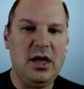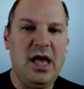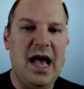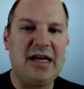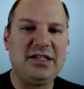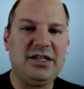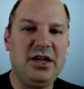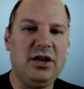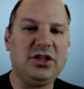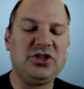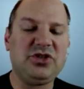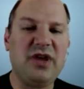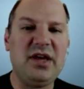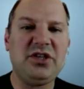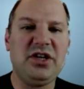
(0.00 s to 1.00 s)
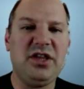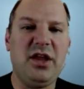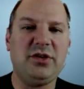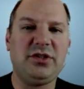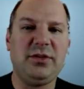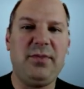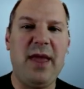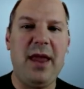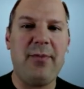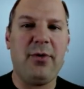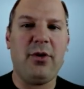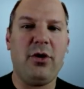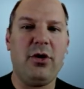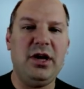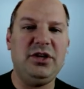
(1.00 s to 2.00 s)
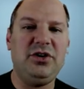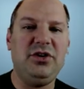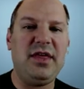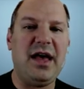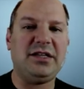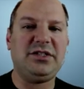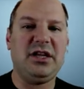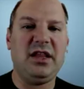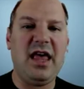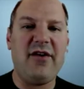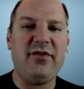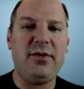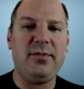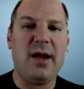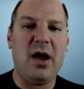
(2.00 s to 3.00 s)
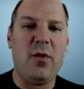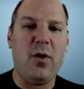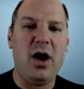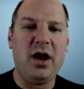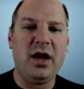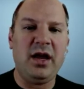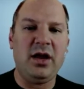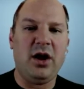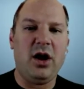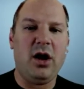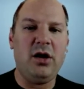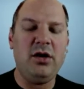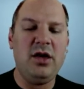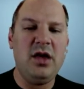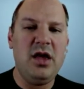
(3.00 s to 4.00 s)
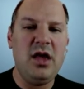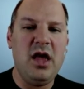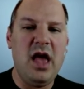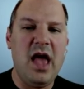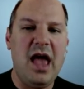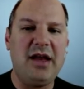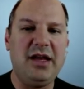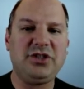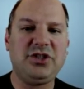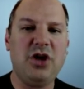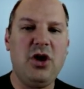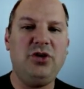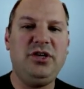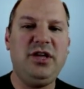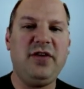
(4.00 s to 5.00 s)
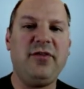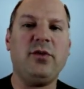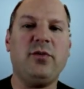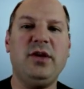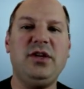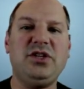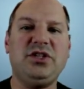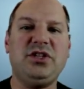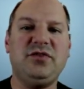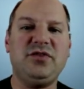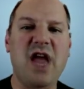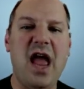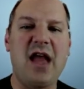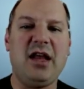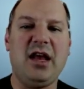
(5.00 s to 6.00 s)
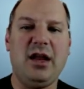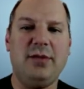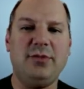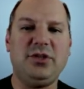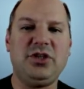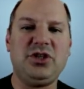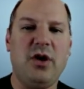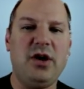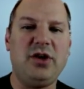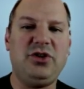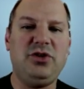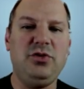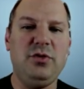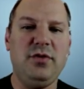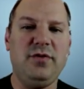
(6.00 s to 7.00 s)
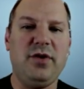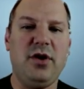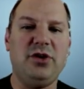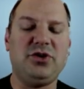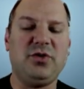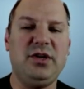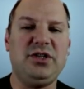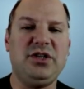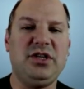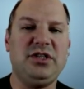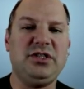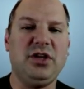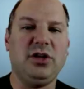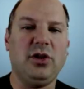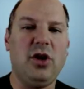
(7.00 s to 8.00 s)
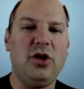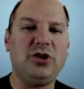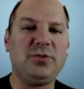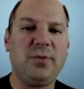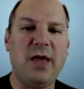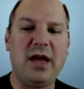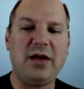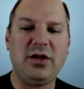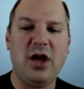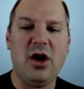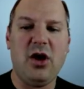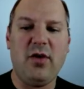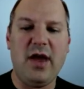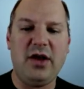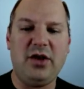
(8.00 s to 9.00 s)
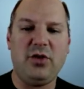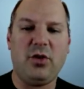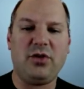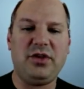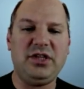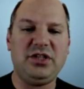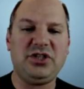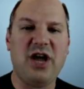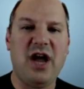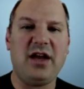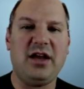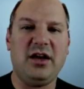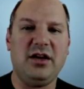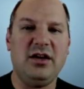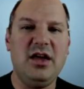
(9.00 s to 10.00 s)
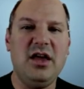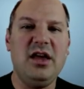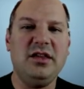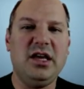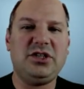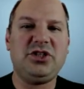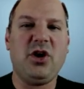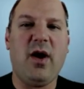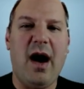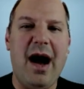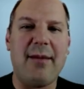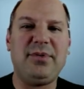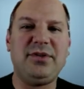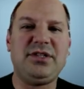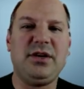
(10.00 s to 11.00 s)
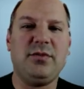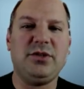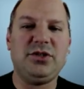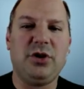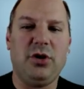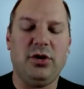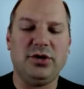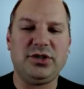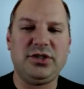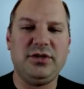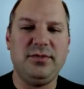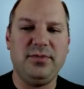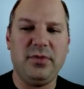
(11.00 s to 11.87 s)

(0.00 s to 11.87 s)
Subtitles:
As an illustration, there was a paper in 2011 by Wang et al., and it showed different regions of China, and I'm just showing two of those regions, the Loess Plateau and Northeast China, that show opposite results.